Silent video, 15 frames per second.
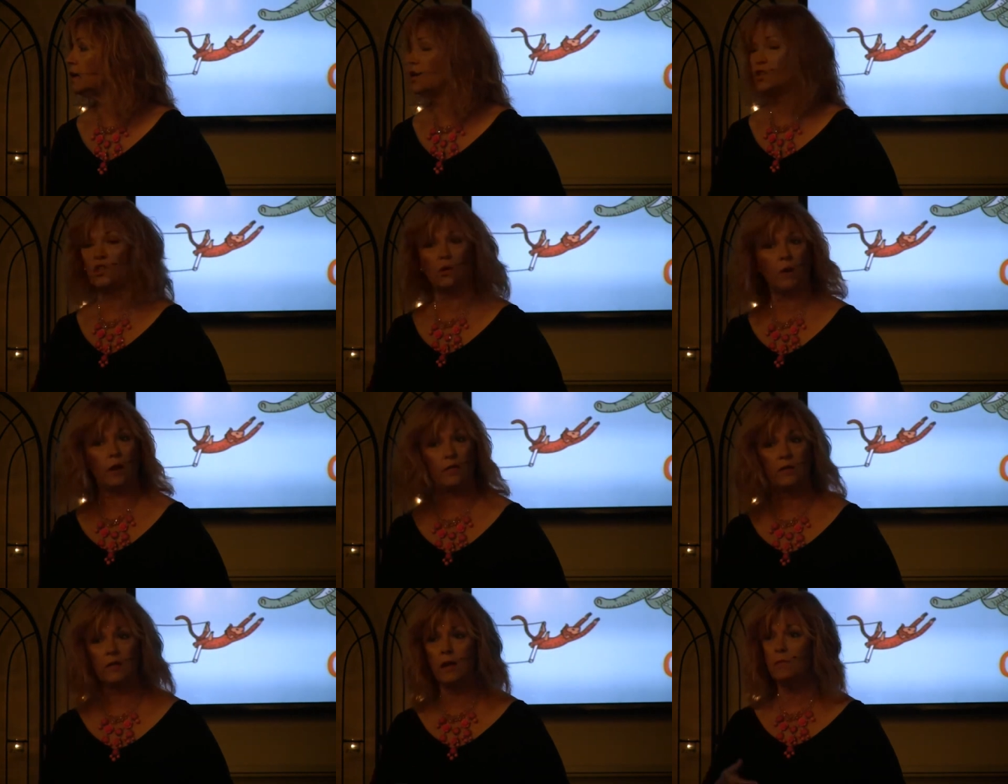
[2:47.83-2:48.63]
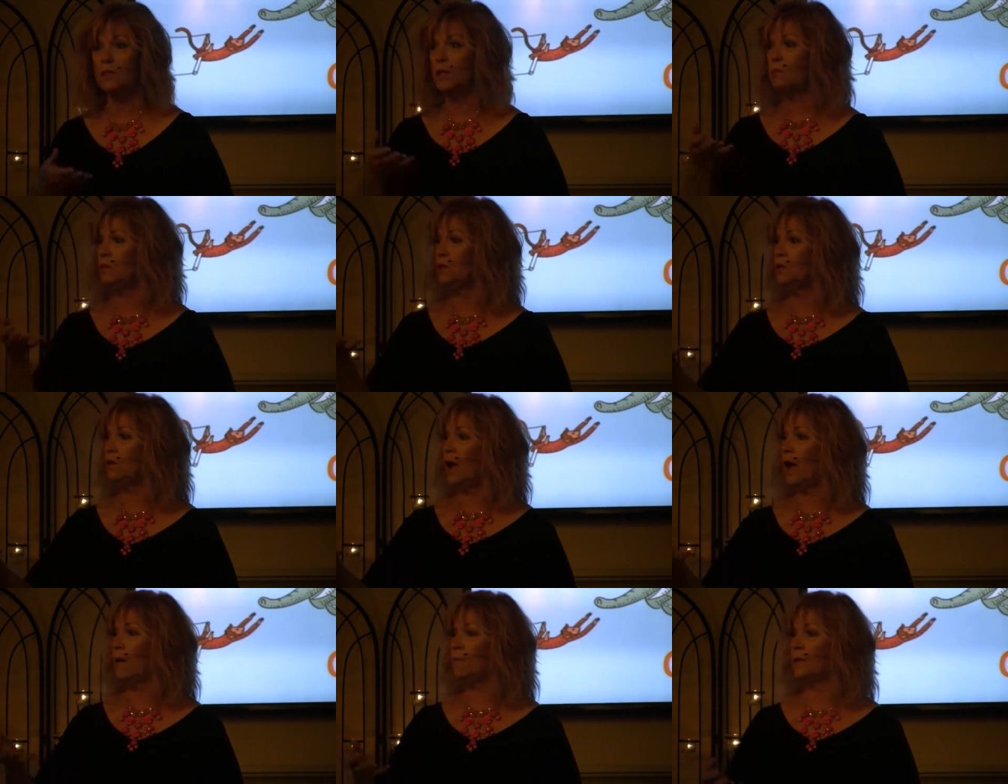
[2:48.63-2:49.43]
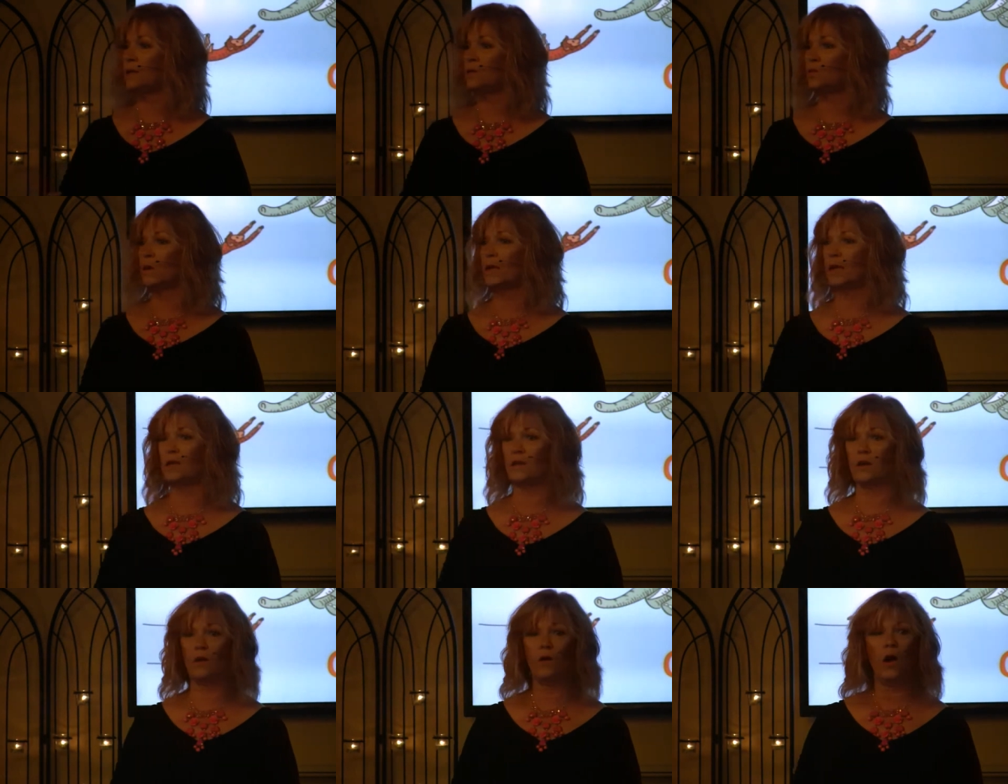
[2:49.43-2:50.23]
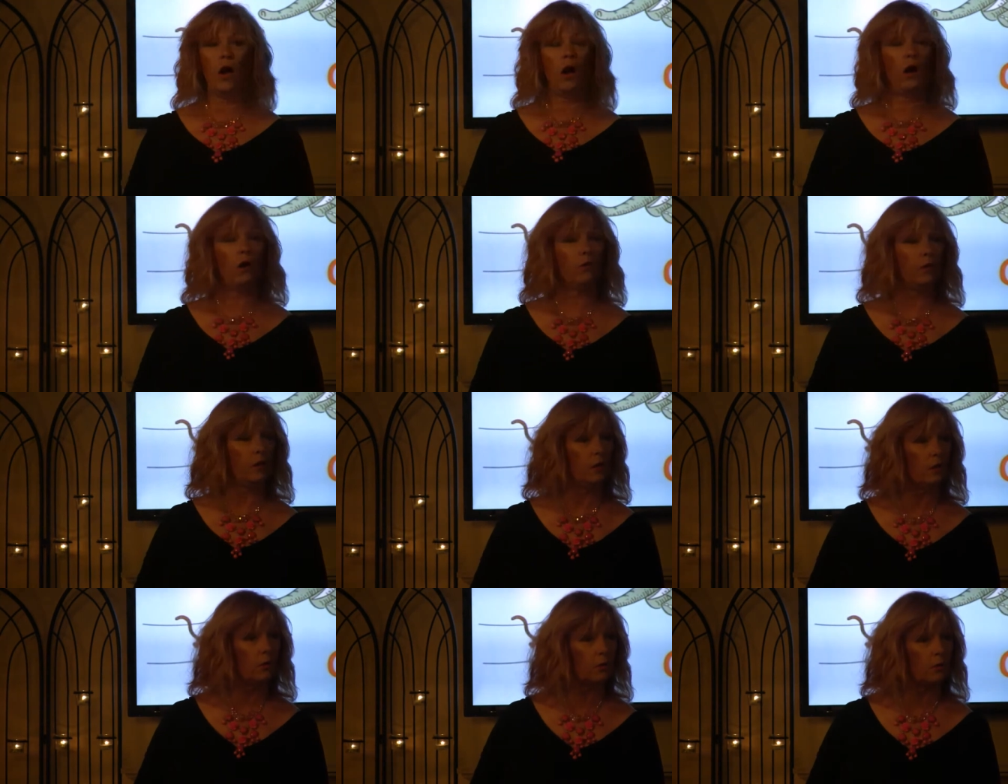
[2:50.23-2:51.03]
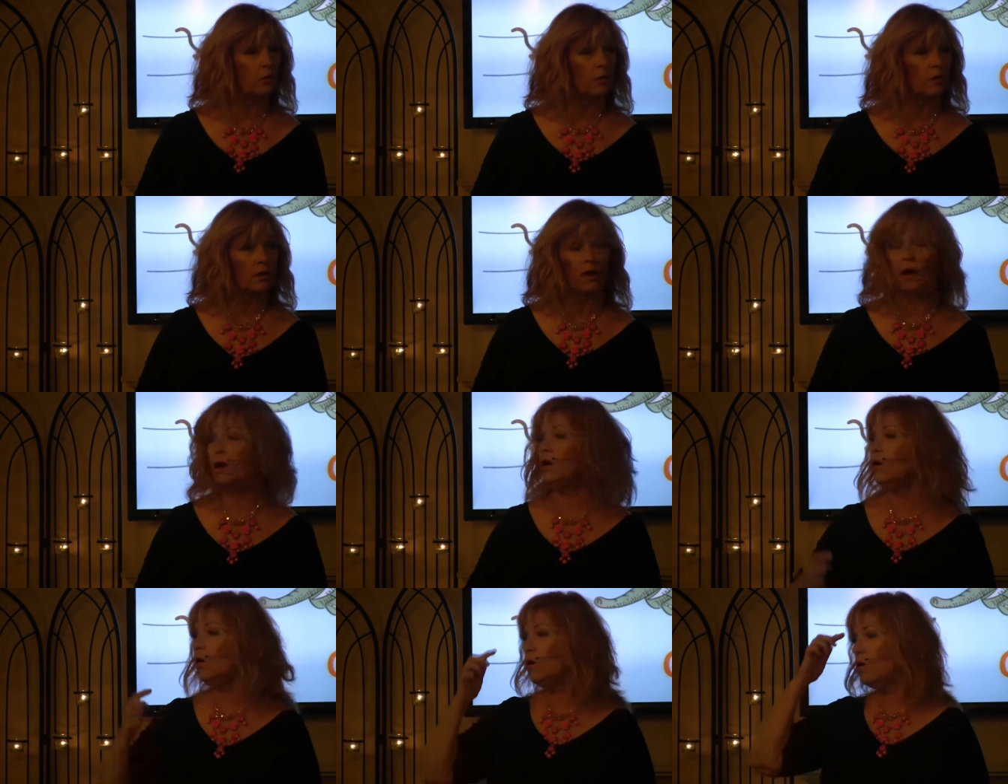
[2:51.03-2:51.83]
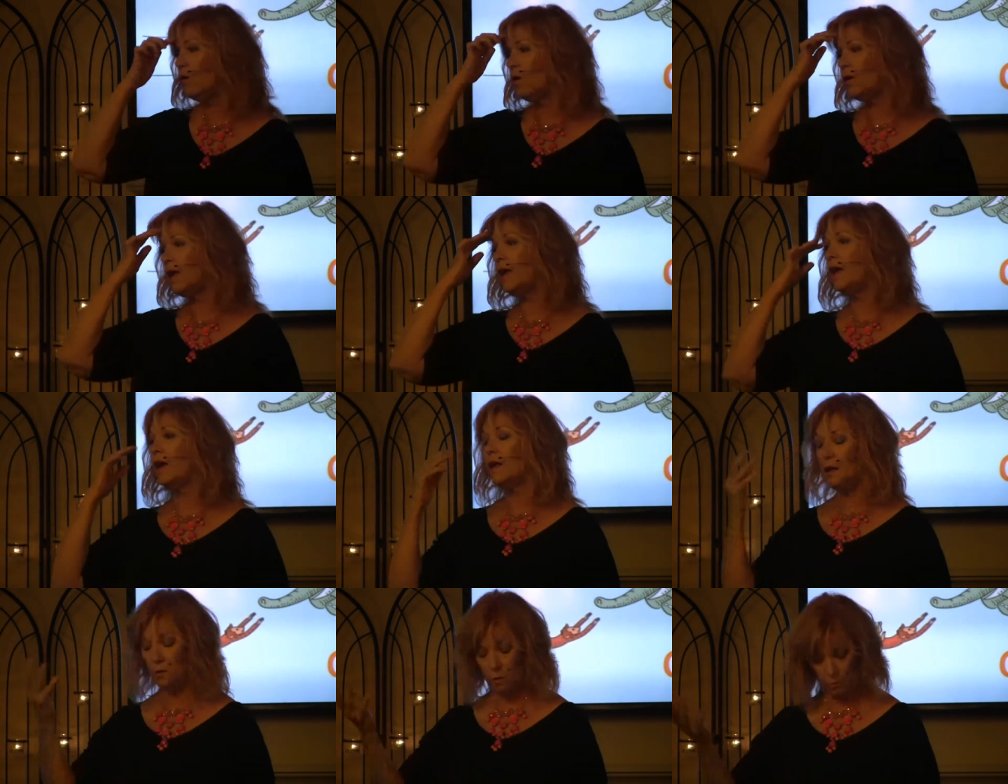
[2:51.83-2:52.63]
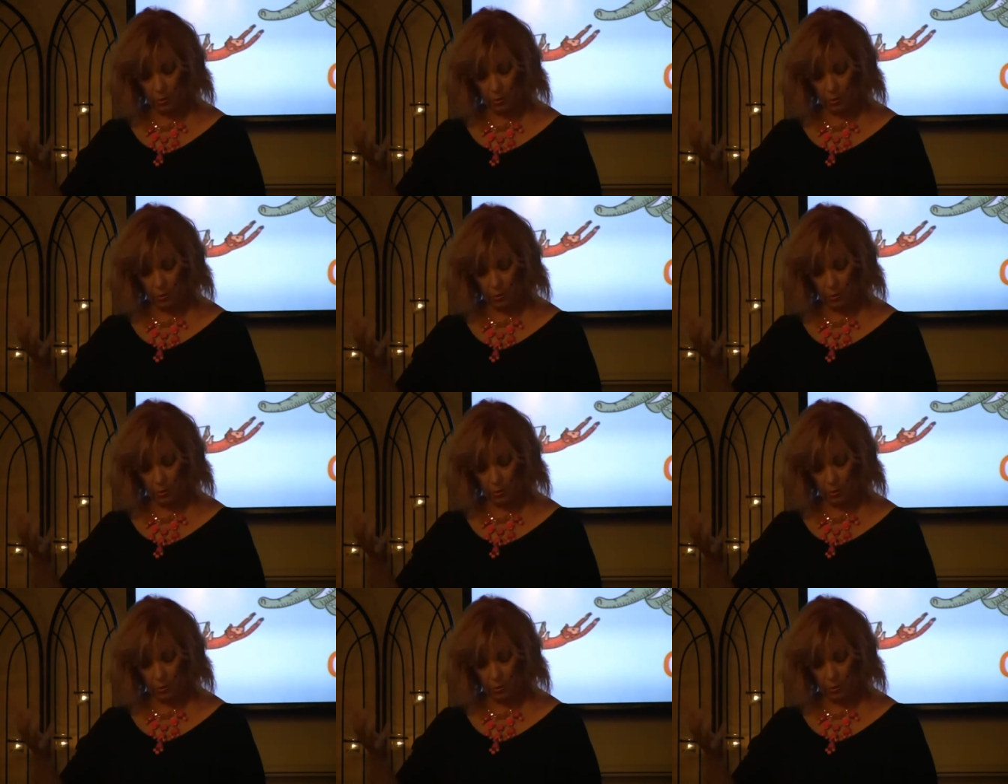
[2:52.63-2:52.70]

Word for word: So every time something new happens, we get to go, oh, you. Oh, okay, I get to